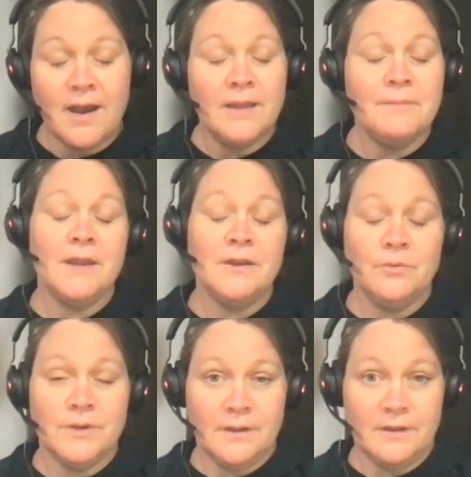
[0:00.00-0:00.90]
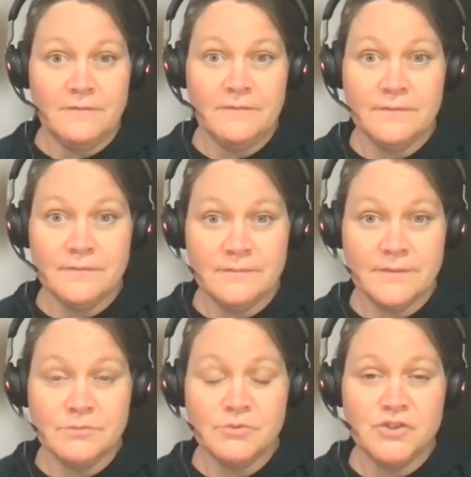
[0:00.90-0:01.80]
I am adequate enough.
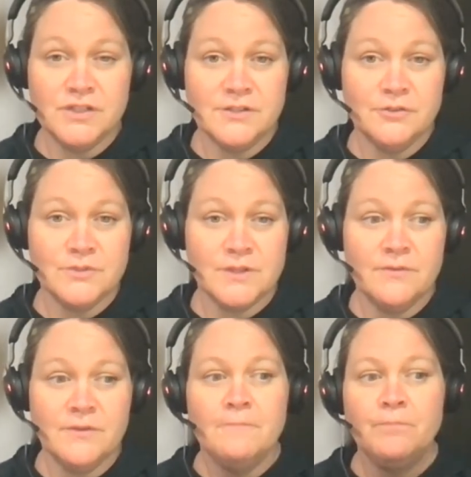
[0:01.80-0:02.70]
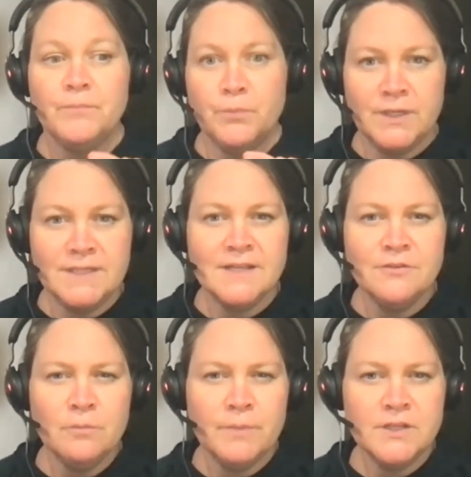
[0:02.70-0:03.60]
That's what you need to tell yourself. Putting
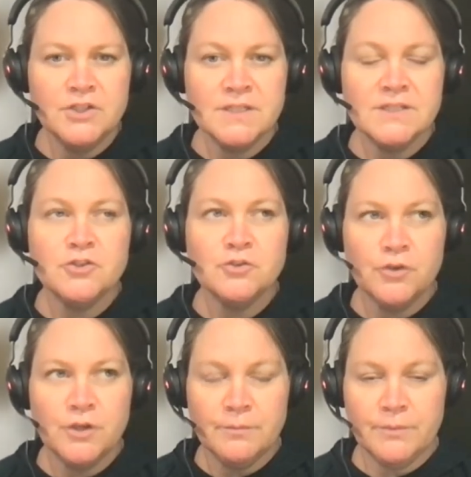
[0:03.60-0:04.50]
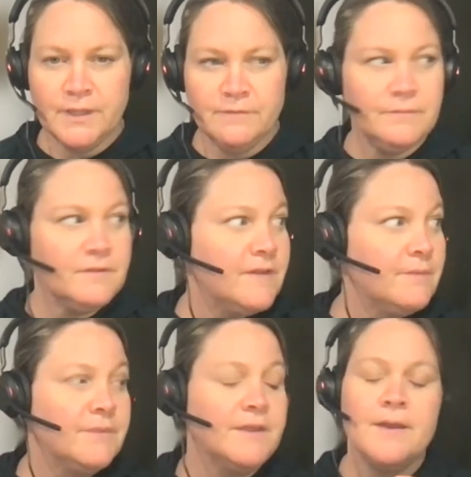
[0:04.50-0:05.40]
together a budget to create a plan for my
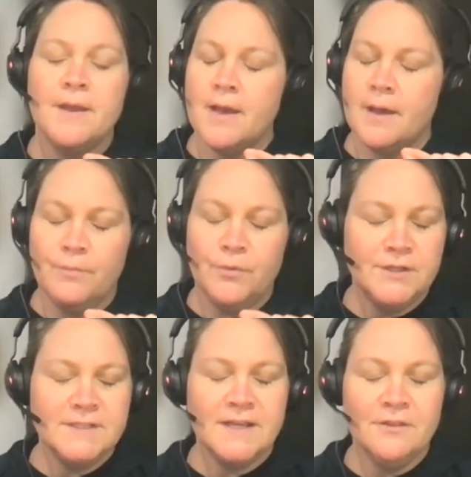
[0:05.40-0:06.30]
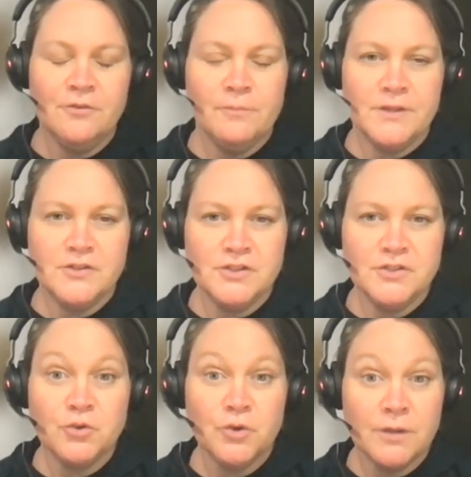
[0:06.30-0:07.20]
family. I'm putting together a budget
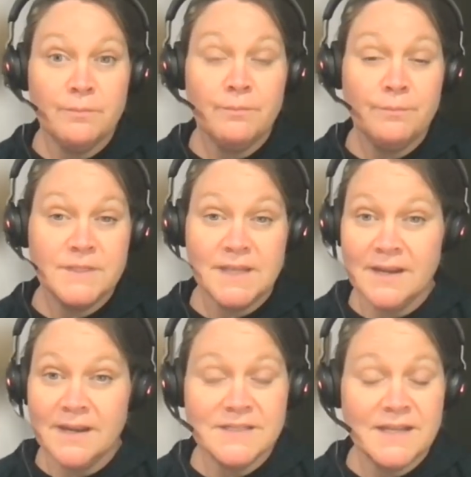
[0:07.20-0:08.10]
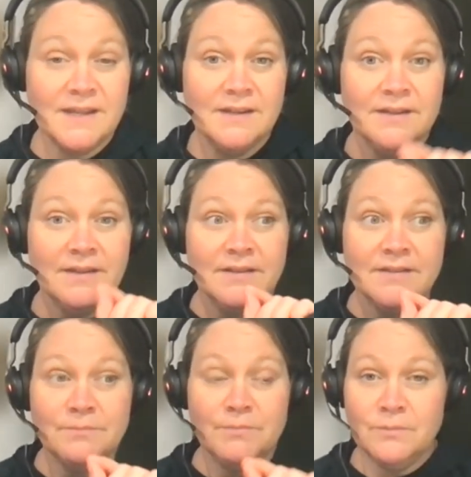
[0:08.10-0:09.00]
to get out of debt,
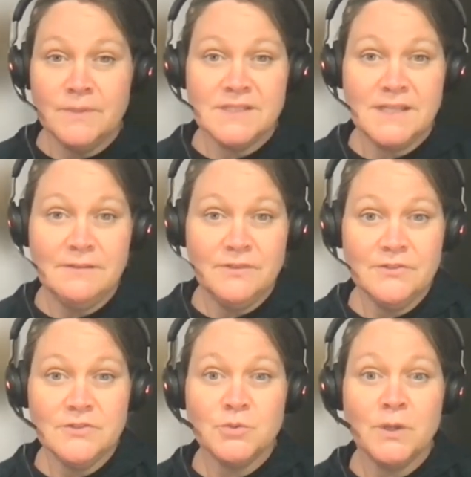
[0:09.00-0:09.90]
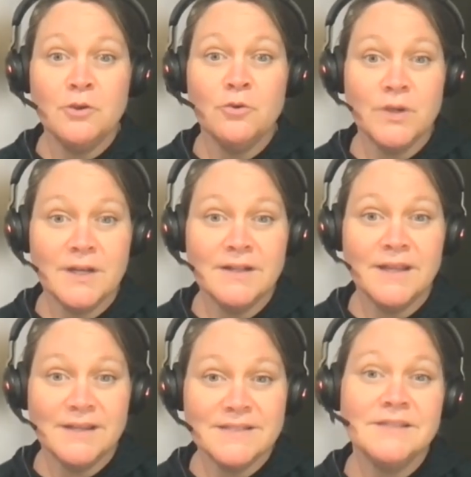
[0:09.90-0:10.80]
build my savings so I can create a
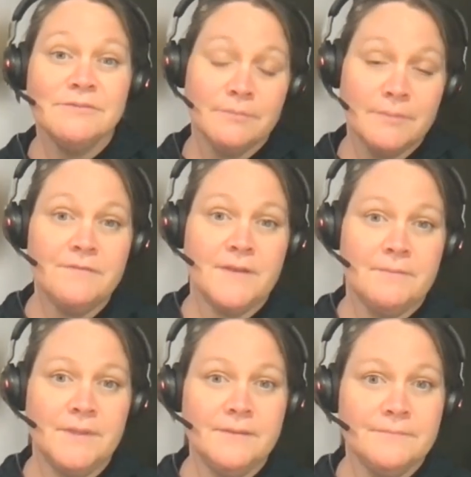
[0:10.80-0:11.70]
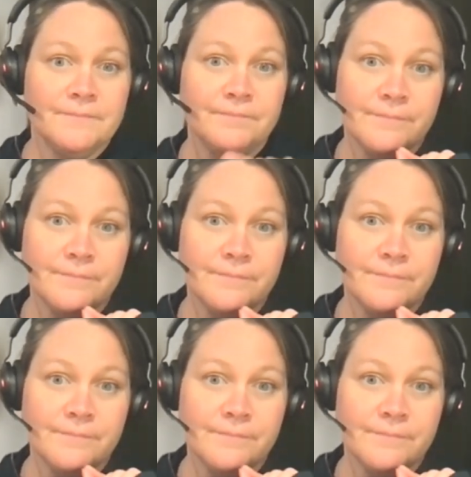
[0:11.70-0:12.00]
legacy for my family.